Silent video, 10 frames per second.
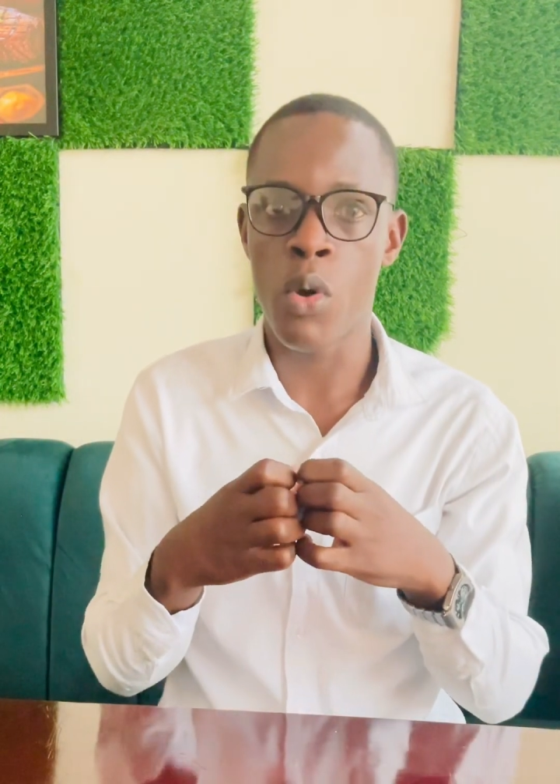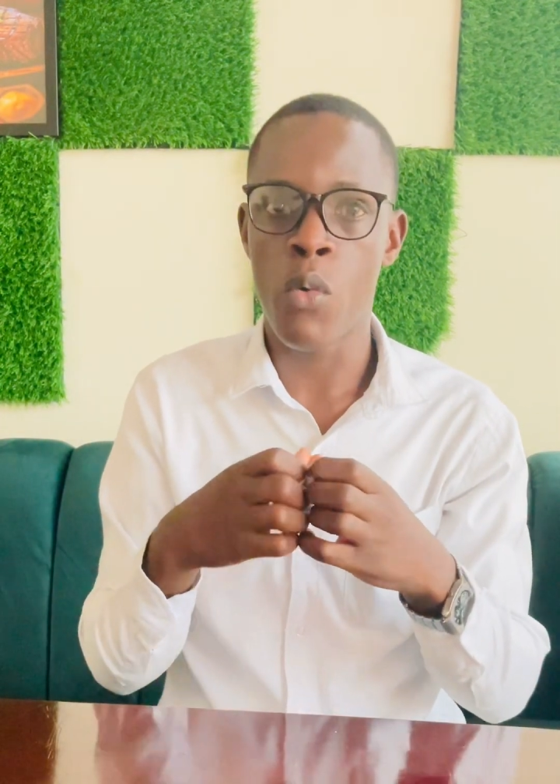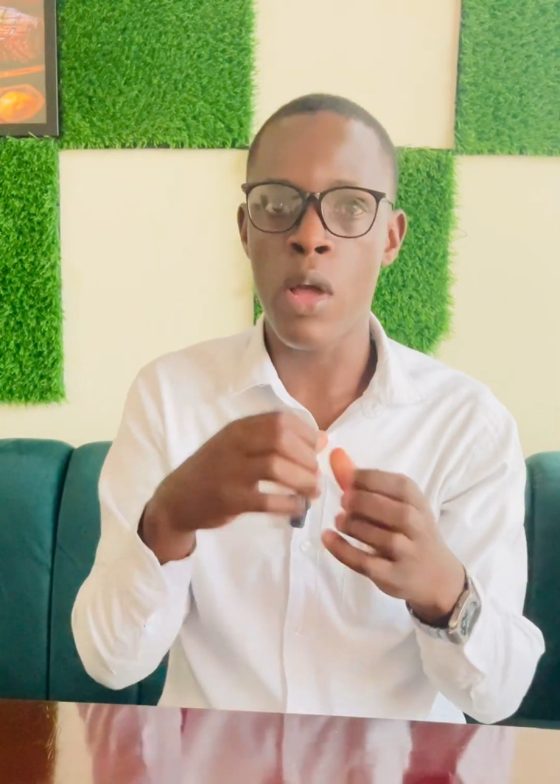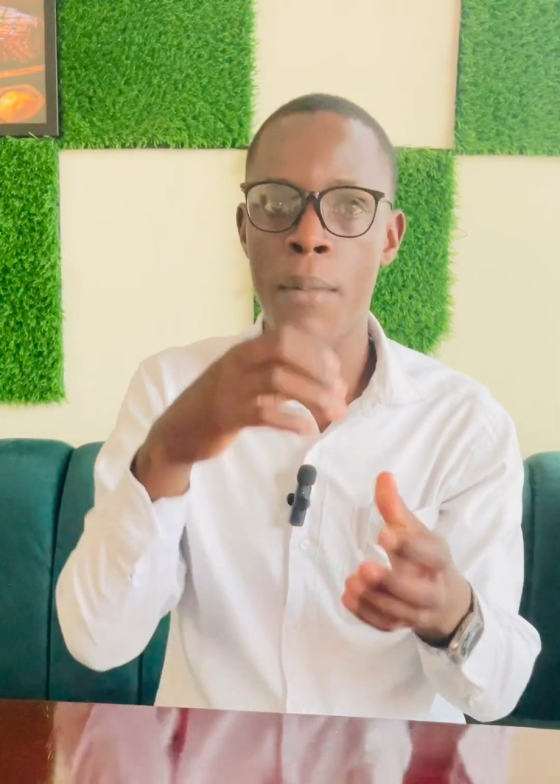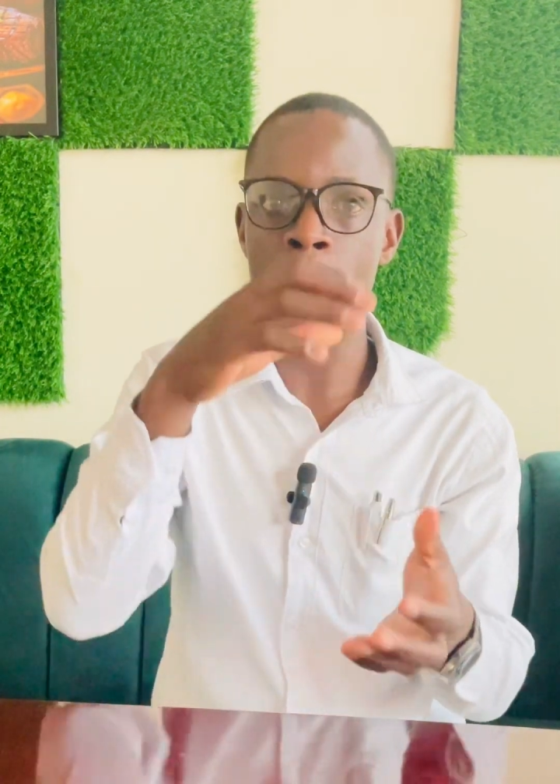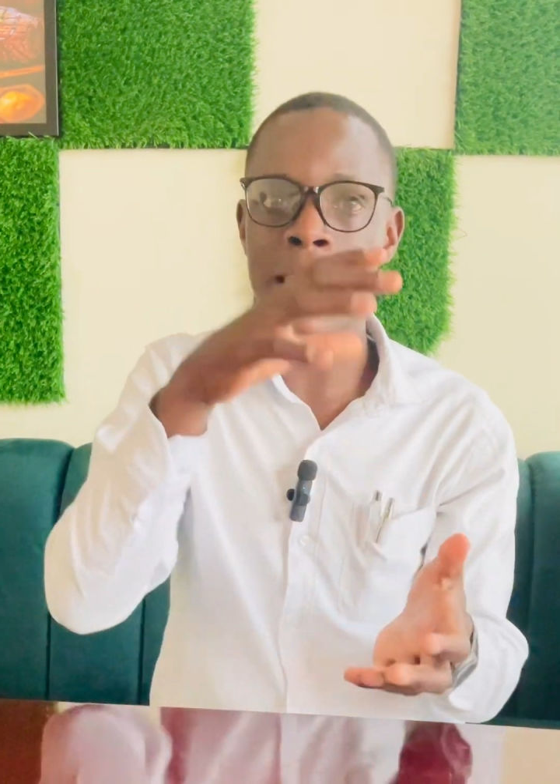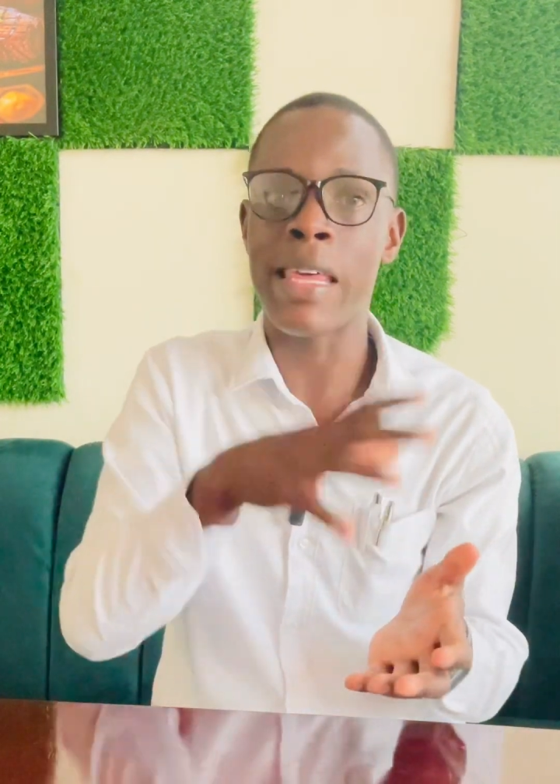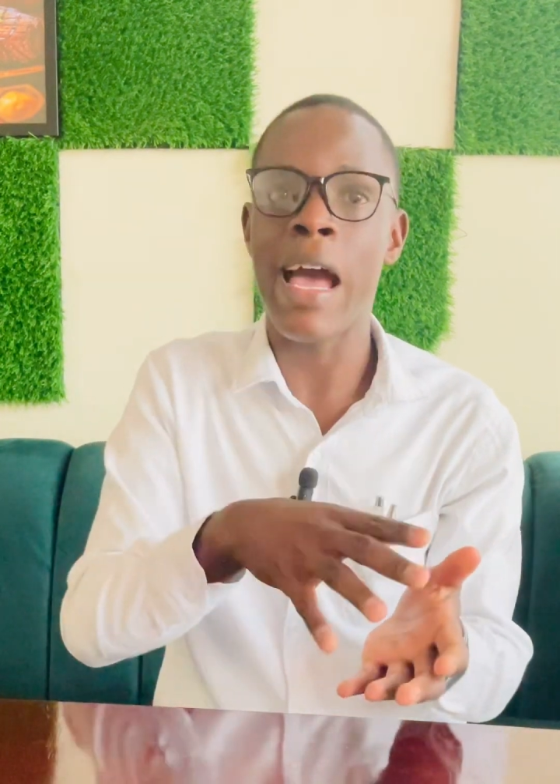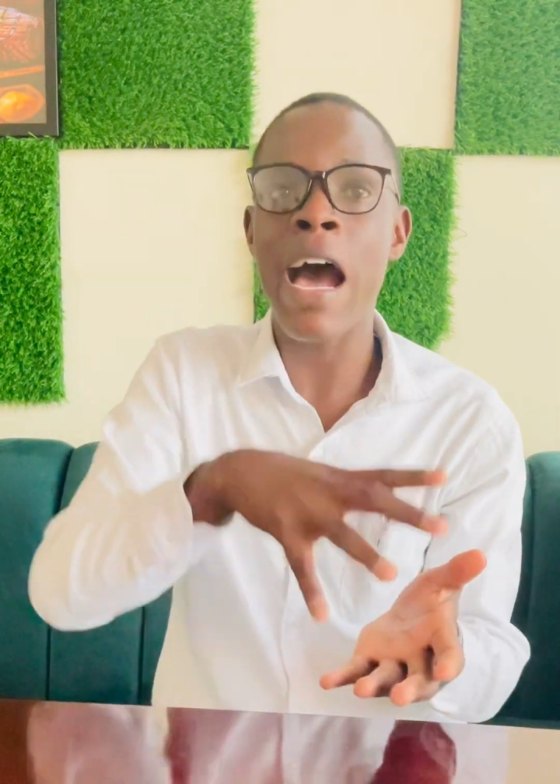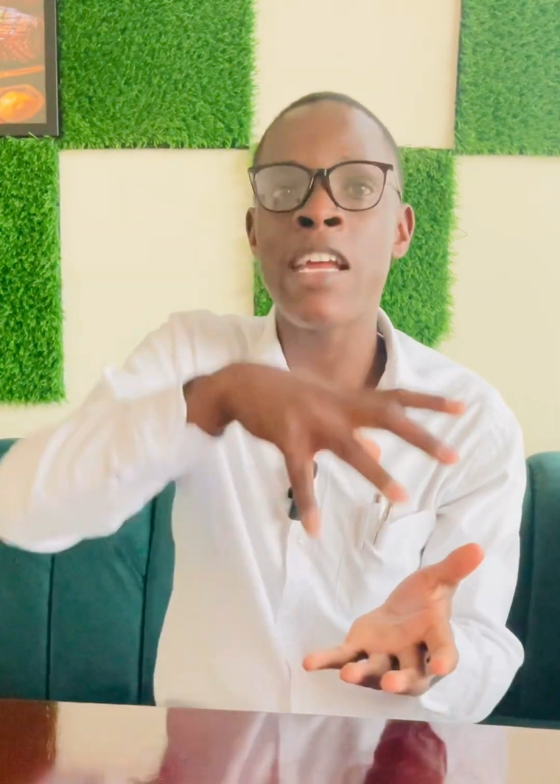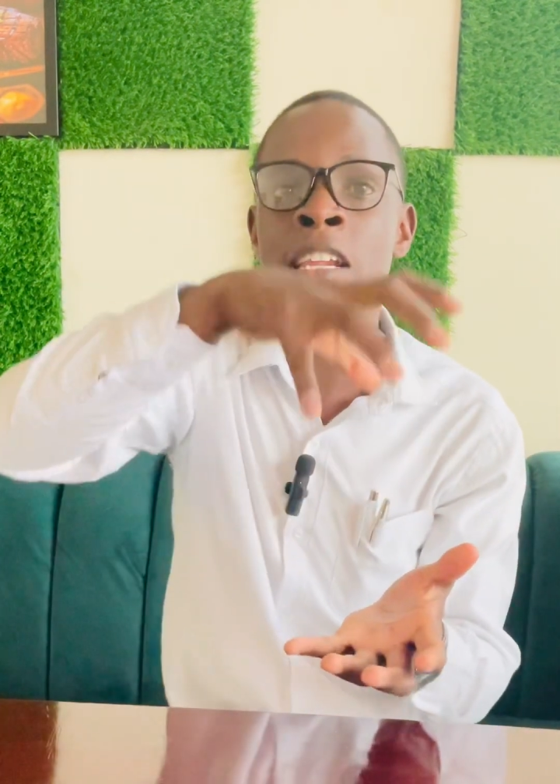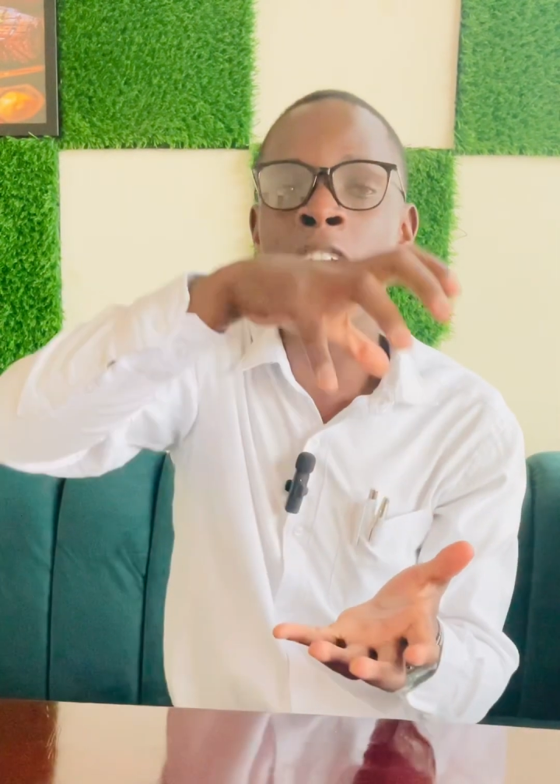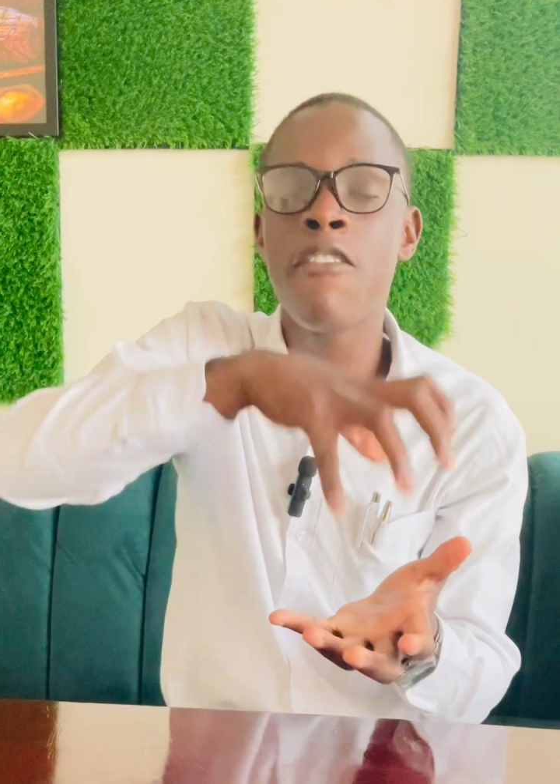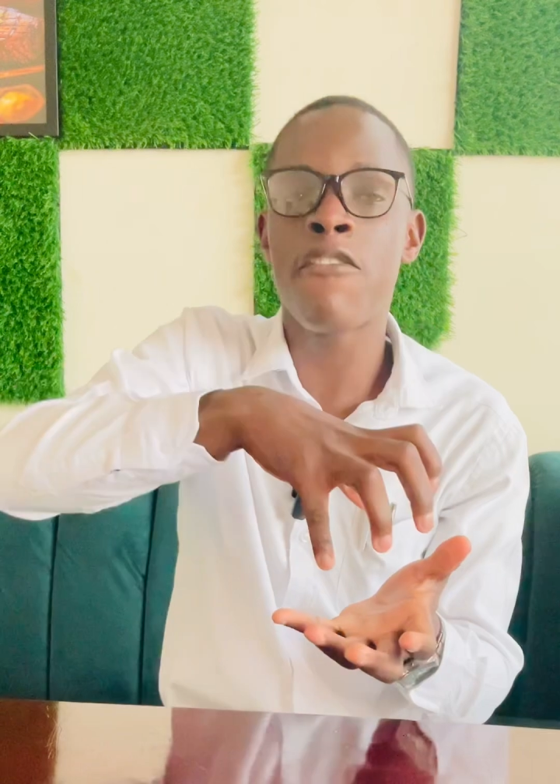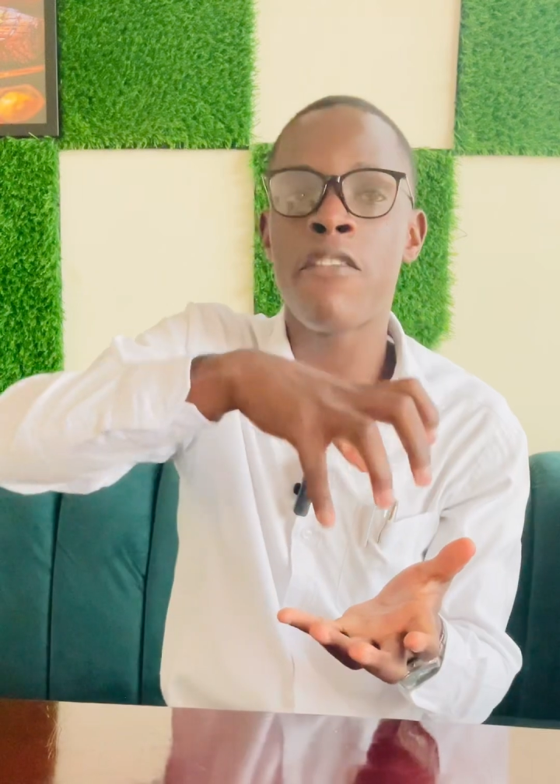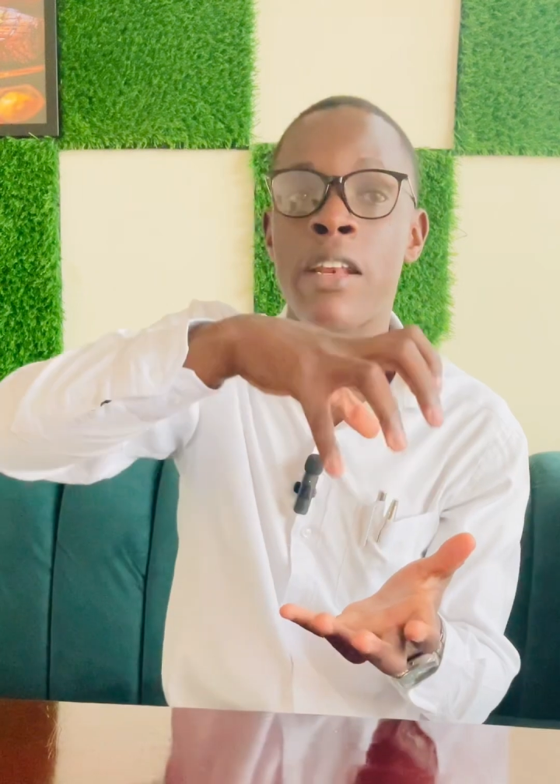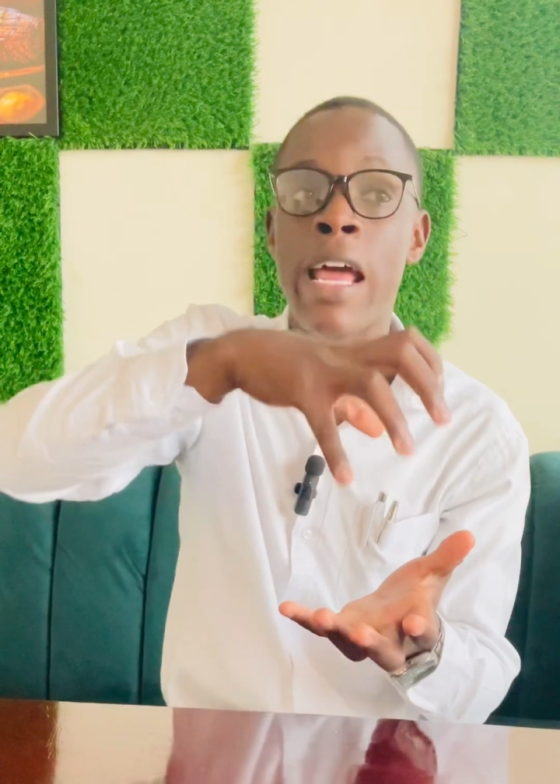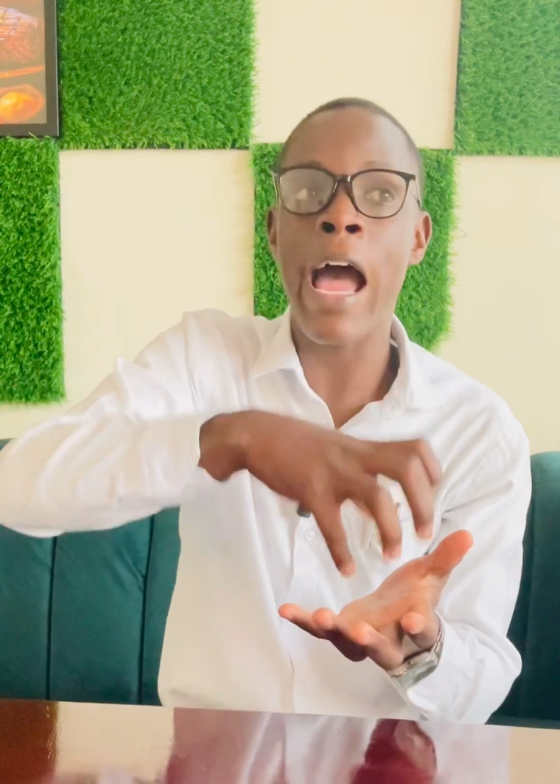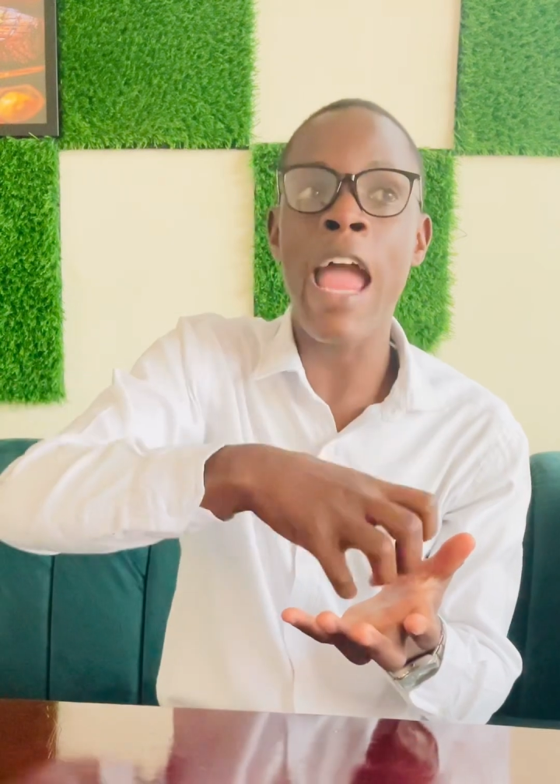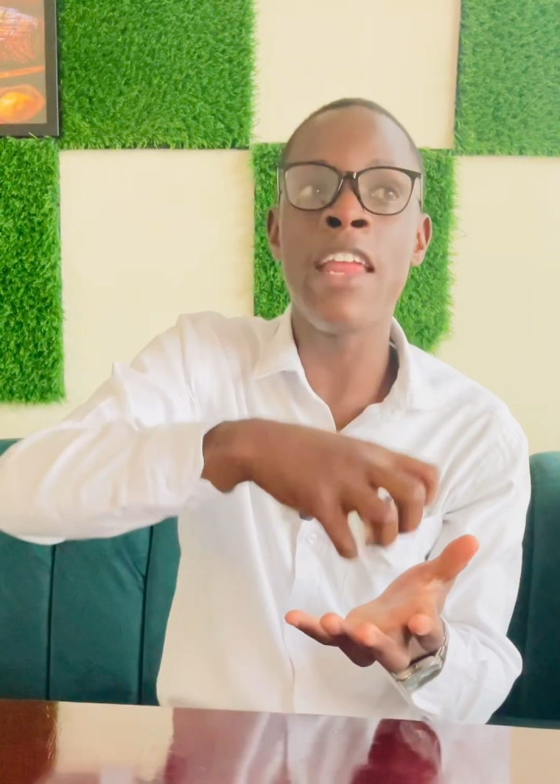whereby they advance the